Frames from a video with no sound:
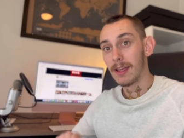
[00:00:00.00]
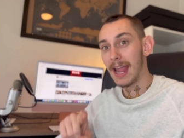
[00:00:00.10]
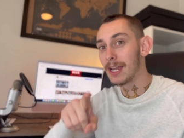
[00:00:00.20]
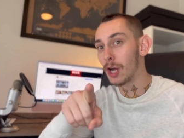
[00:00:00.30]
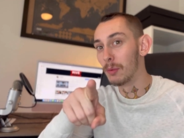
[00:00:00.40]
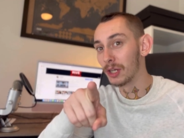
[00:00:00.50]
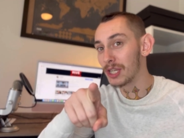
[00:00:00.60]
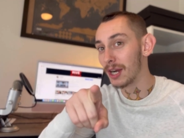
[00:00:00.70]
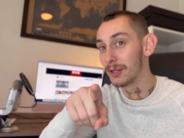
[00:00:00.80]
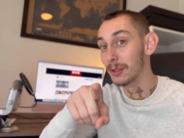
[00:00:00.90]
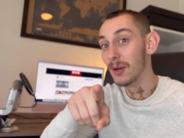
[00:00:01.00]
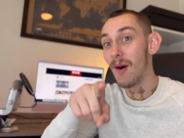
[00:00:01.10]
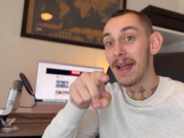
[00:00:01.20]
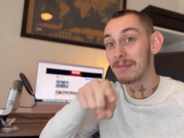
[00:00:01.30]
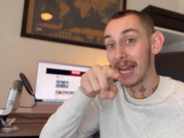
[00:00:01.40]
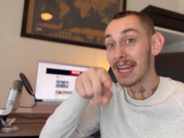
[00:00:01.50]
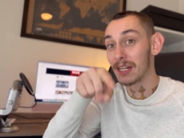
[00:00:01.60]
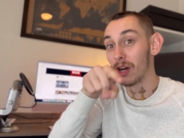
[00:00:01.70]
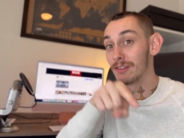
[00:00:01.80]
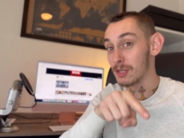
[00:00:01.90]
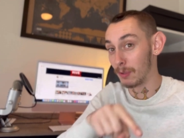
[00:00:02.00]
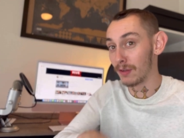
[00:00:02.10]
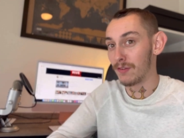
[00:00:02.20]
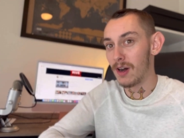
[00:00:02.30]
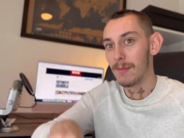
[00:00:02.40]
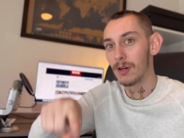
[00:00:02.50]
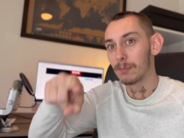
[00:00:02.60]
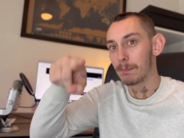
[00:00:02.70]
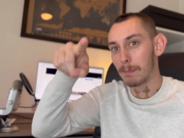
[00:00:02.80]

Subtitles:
And I want to tell you, I am taking over Spotify.